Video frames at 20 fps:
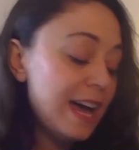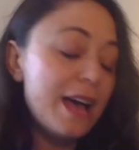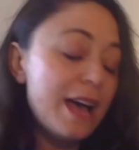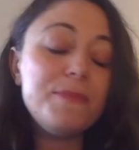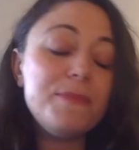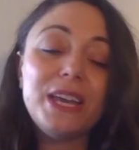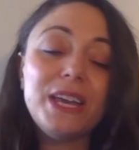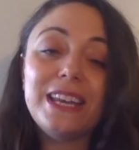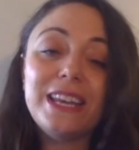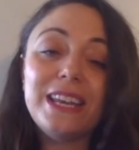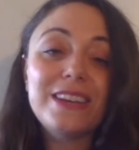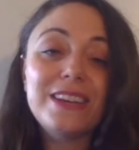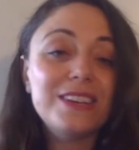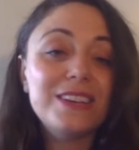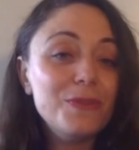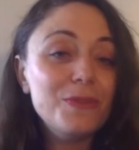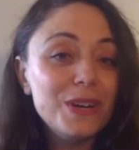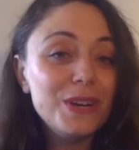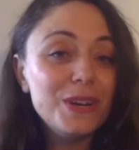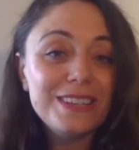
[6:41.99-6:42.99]
I mean,
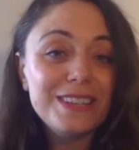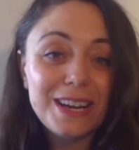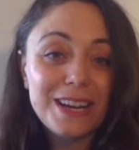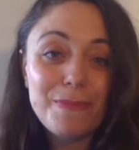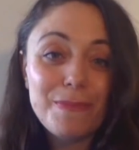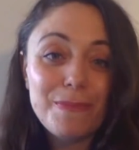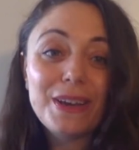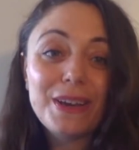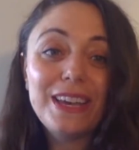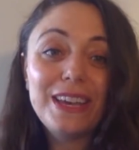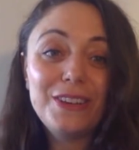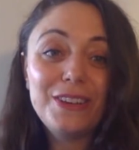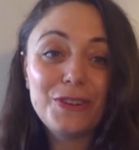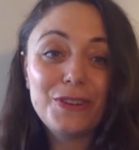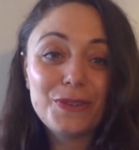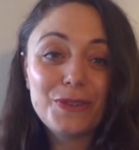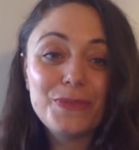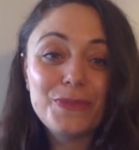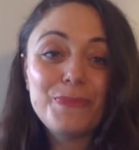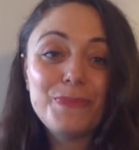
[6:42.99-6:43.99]
you want to talk about getting
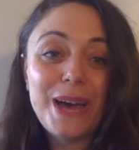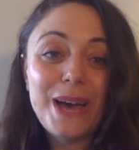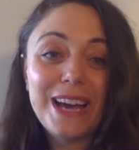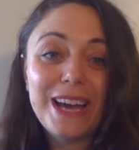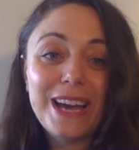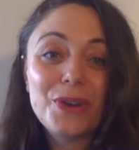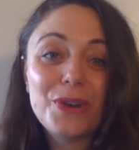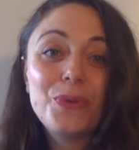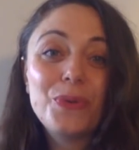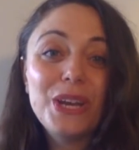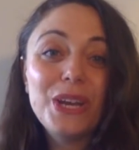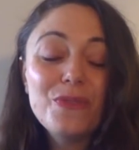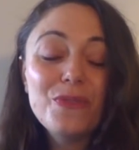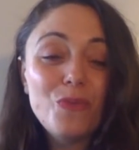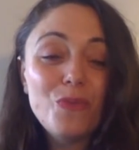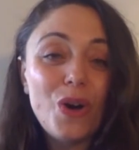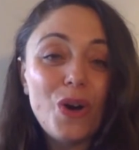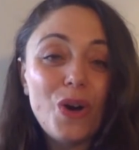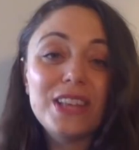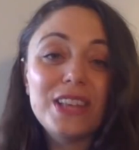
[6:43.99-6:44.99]
your groove back. Queen of
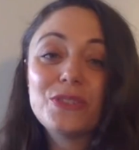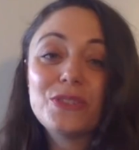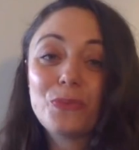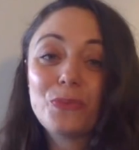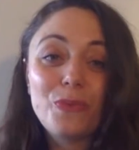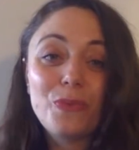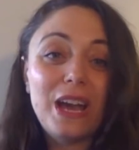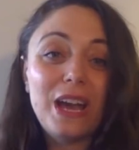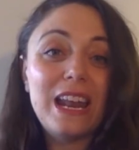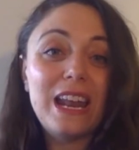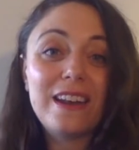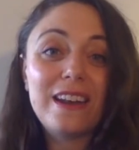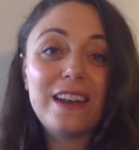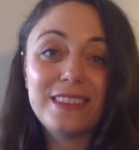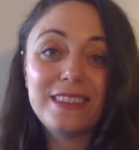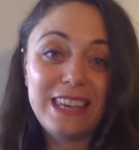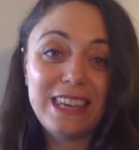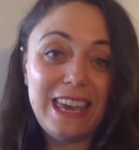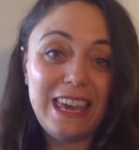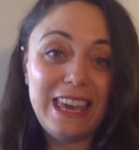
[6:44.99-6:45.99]
Wands right out
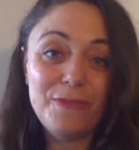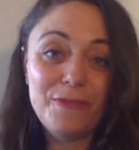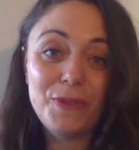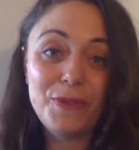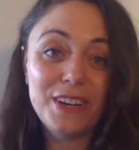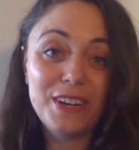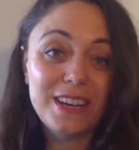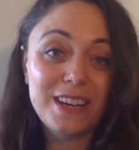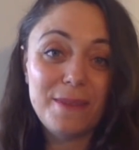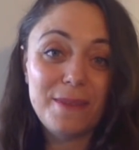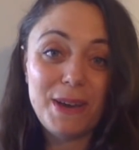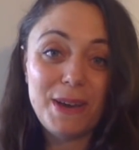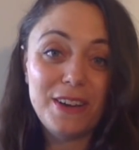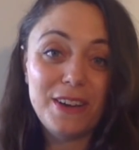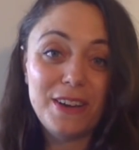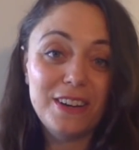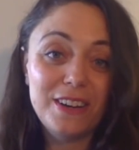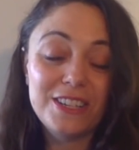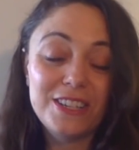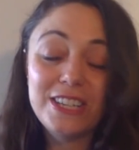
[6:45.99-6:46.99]
of the gate wanted to come
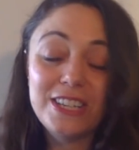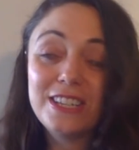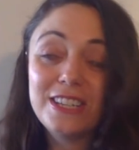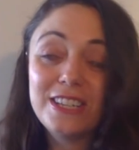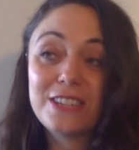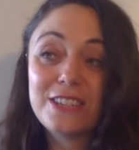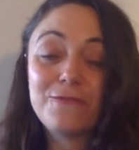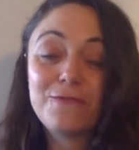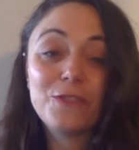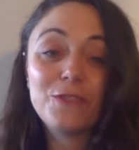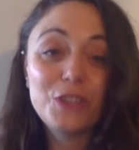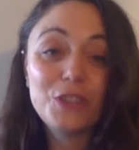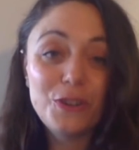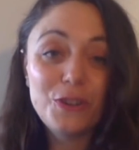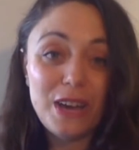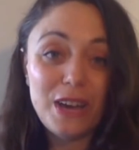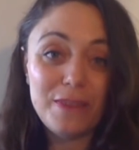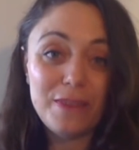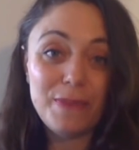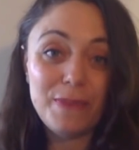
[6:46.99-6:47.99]
out here. She just
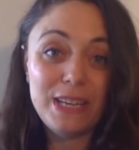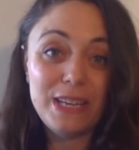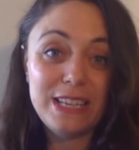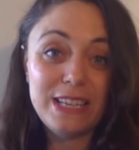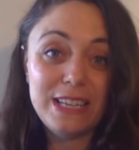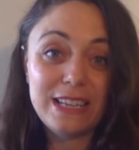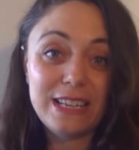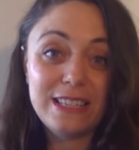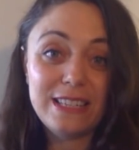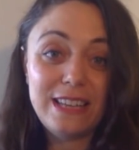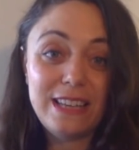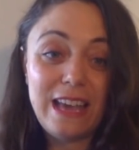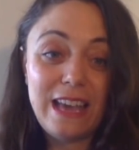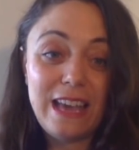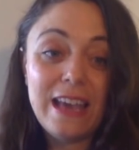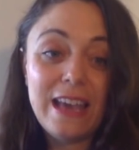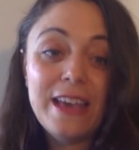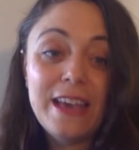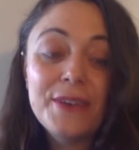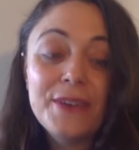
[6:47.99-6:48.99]
flew out of my deck
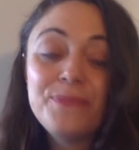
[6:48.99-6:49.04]
today.